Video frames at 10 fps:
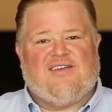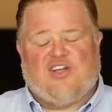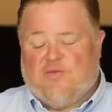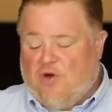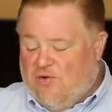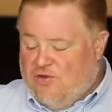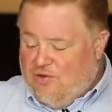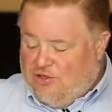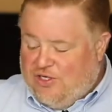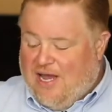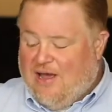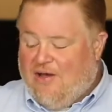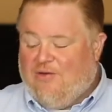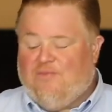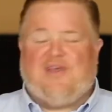Come on, you
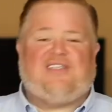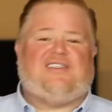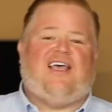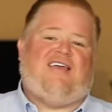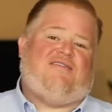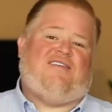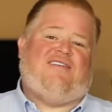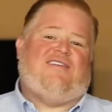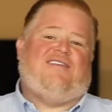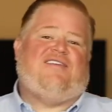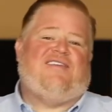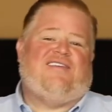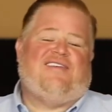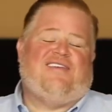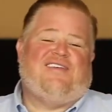shall be saved.
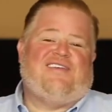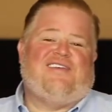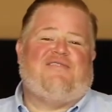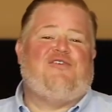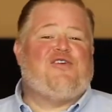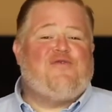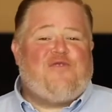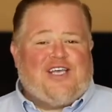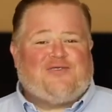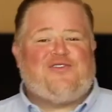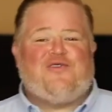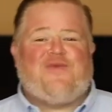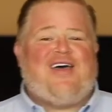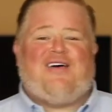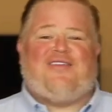If you confess with your
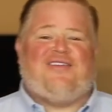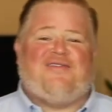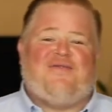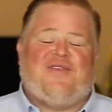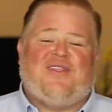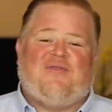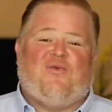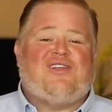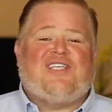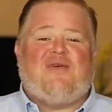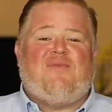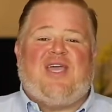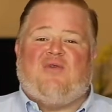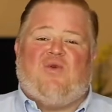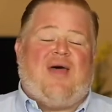mouth, what does that
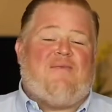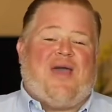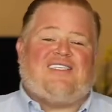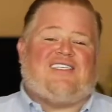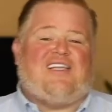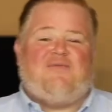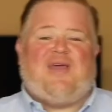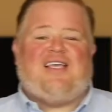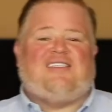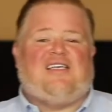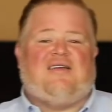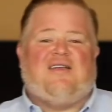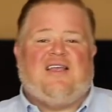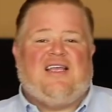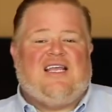mean? Well, that basically means that,
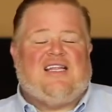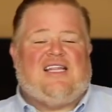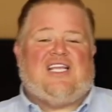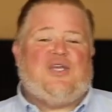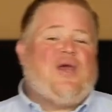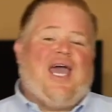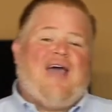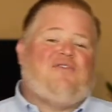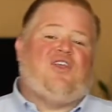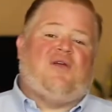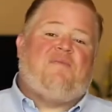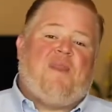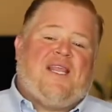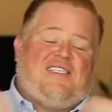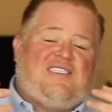that you have to
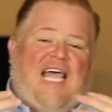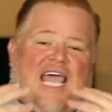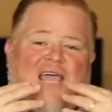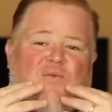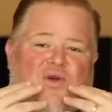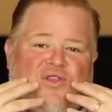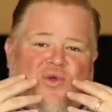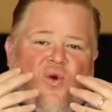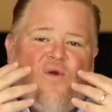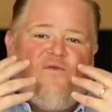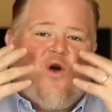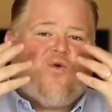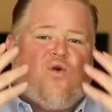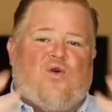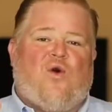say with your
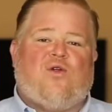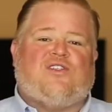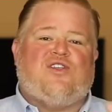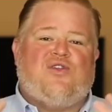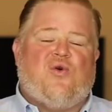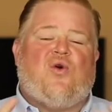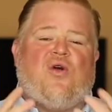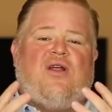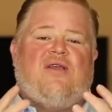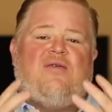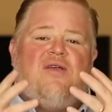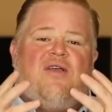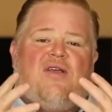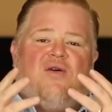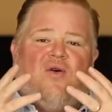vocal cords and your
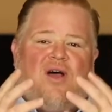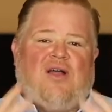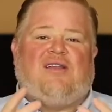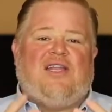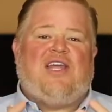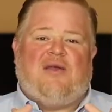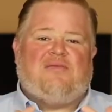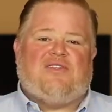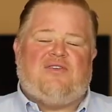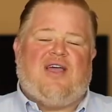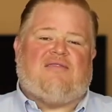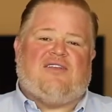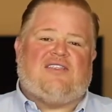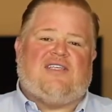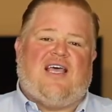uh, lips, you have
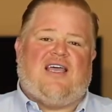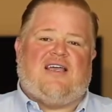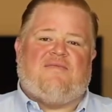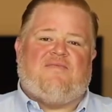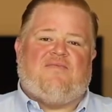to say